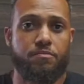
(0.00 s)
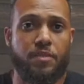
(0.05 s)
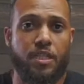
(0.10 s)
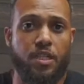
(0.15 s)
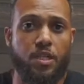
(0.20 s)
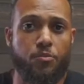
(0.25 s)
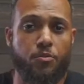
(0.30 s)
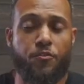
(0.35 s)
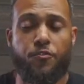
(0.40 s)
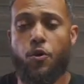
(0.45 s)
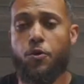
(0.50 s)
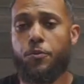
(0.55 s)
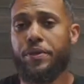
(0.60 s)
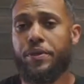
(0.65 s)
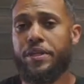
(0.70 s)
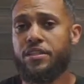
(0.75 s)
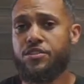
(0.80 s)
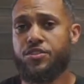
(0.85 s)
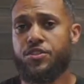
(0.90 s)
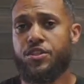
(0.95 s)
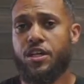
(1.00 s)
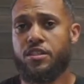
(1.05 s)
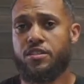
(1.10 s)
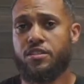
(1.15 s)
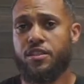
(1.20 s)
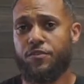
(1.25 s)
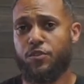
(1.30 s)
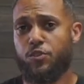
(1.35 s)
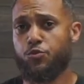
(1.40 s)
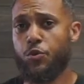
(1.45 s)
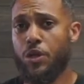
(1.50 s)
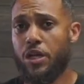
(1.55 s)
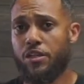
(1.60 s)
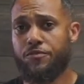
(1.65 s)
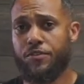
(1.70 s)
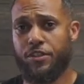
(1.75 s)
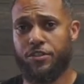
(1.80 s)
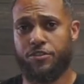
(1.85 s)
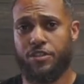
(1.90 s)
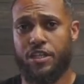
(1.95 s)
Before we can discuss if it's
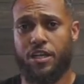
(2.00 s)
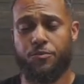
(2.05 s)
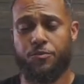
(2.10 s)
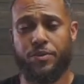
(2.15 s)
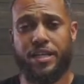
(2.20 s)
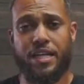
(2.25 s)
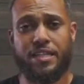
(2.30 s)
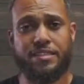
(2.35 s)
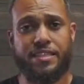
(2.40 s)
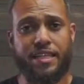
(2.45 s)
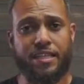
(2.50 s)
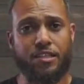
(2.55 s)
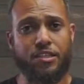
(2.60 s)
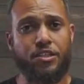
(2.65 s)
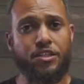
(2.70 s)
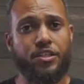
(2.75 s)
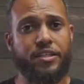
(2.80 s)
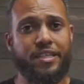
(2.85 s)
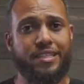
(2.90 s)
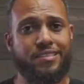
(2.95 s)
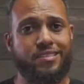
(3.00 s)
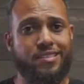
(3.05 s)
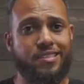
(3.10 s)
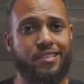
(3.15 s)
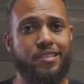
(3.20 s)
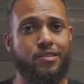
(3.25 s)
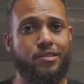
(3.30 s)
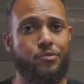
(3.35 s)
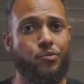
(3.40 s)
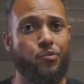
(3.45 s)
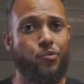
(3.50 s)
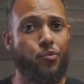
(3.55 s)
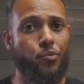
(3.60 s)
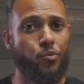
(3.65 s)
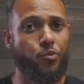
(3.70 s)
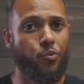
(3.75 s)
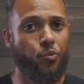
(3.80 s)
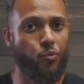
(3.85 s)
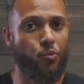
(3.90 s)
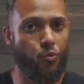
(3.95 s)
relevant or not, we got to take a look and see,
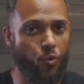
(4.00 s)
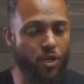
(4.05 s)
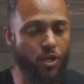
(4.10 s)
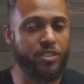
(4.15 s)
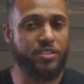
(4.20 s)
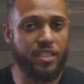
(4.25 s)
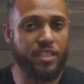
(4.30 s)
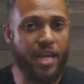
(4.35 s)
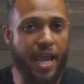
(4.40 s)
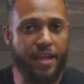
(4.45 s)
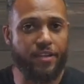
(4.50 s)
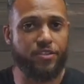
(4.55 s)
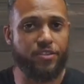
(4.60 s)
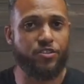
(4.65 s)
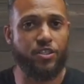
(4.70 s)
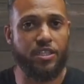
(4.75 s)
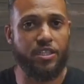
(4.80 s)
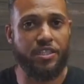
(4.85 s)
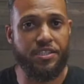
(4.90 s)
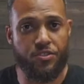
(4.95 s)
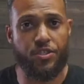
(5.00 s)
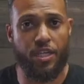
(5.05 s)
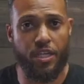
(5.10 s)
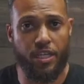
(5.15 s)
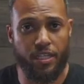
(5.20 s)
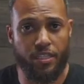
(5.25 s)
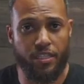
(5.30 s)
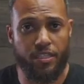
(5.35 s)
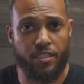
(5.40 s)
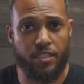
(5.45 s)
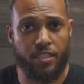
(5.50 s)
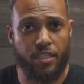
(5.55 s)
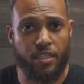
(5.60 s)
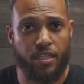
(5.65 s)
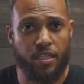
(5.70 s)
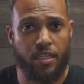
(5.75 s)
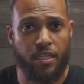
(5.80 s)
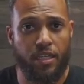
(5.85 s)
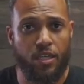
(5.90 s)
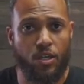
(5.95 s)
what does it actually say?
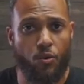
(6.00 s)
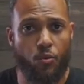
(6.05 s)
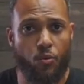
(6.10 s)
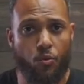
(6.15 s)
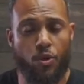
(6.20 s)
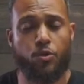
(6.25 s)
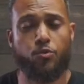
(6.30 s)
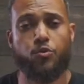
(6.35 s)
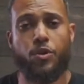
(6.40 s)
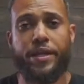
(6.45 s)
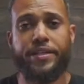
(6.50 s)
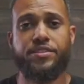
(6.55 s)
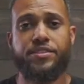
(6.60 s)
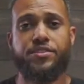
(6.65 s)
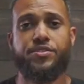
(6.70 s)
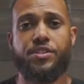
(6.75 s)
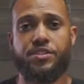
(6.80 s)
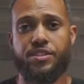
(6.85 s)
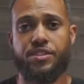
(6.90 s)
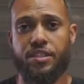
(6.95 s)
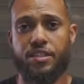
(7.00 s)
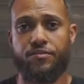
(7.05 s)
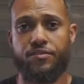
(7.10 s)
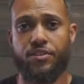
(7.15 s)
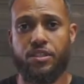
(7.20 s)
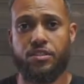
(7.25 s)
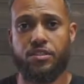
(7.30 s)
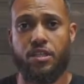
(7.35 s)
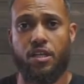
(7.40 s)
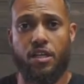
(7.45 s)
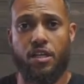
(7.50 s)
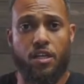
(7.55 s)
What rights does it give us?